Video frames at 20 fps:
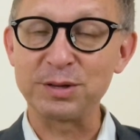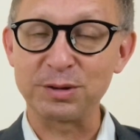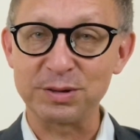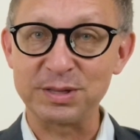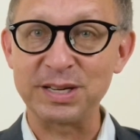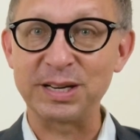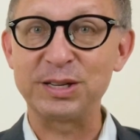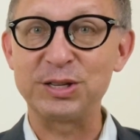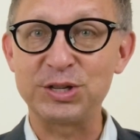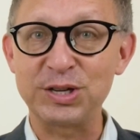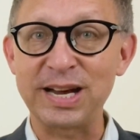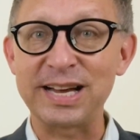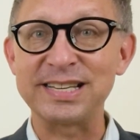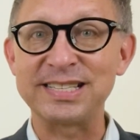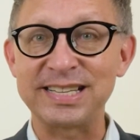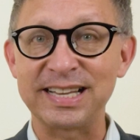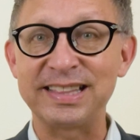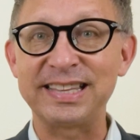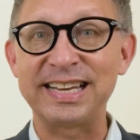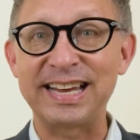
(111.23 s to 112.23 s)
or
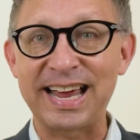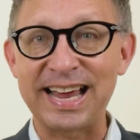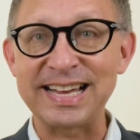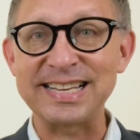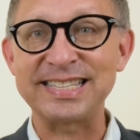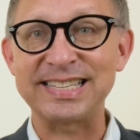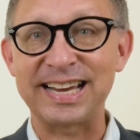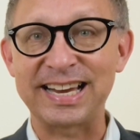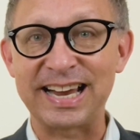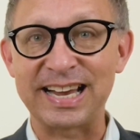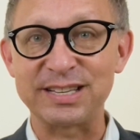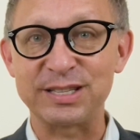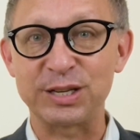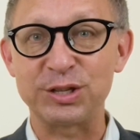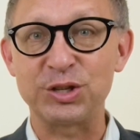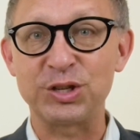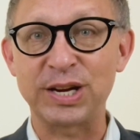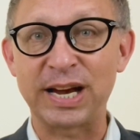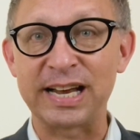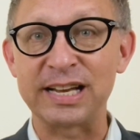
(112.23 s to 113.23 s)
suggests that the essay has a
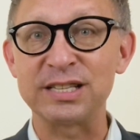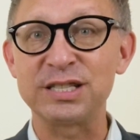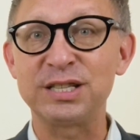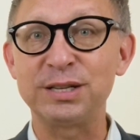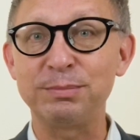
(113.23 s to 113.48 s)
chance